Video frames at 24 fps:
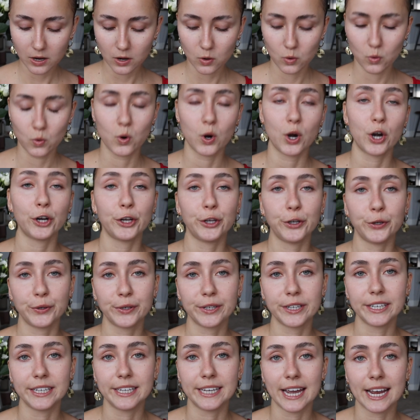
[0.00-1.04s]
Or you
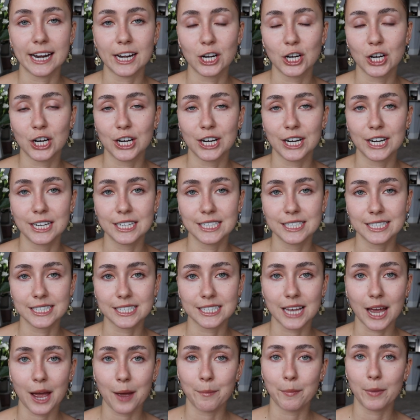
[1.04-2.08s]
could get her
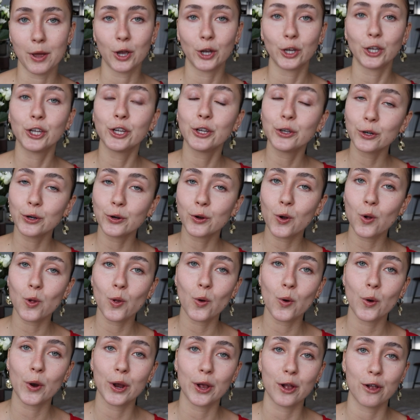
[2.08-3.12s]
some
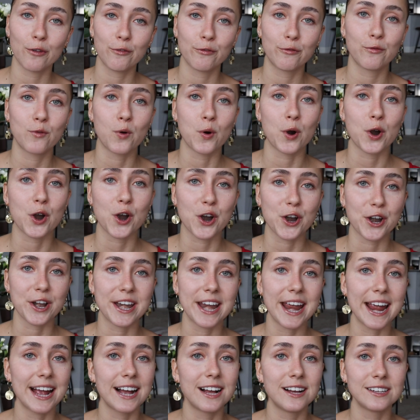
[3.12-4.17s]
cuticle oil for her
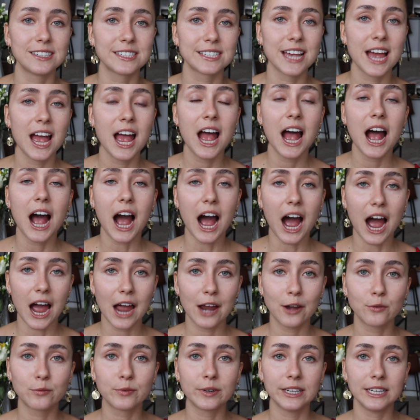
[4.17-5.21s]
nails.
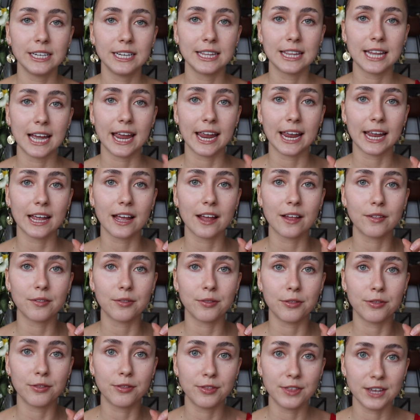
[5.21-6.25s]
I really like
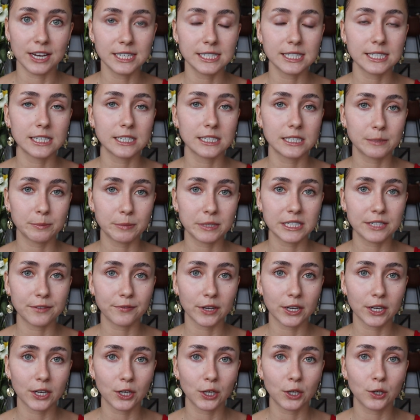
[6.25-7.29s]
this
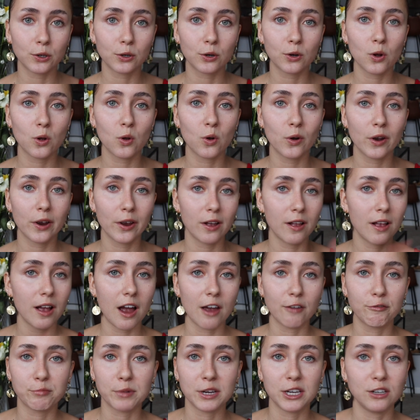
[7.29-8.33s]
specific cuticle oil.
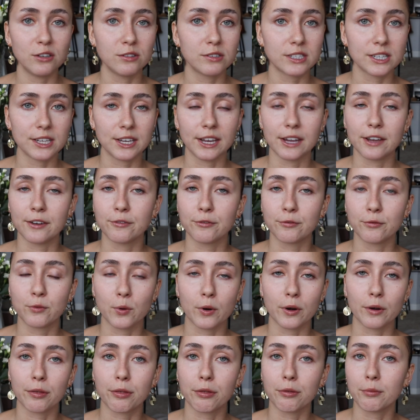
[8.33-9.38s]
I've been using it
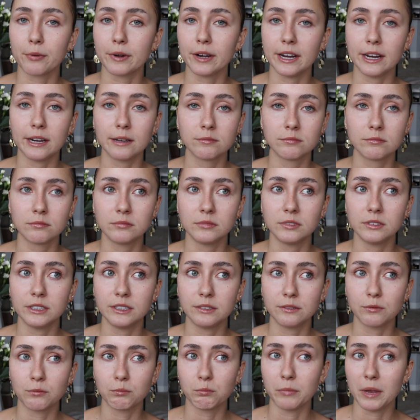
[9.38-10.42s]
for three,
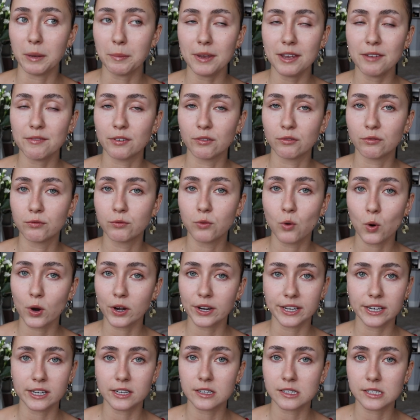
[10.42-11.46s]
maybe even four
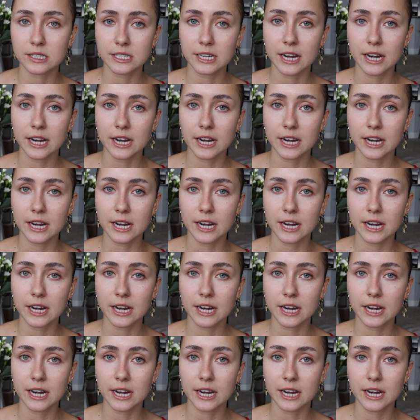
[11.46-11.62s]
years